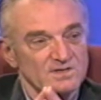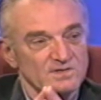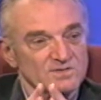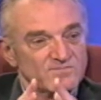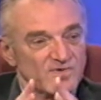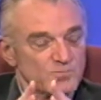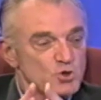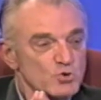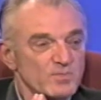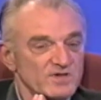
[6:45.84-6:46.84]
from
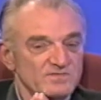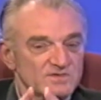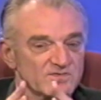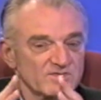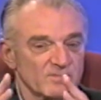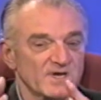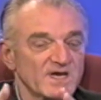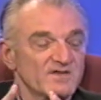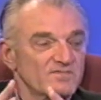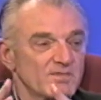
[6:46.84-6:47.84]
humans into some
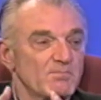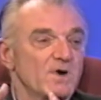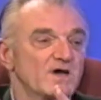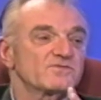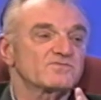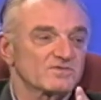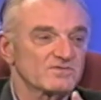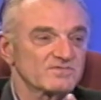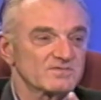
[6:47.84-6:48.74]
kind of monsters.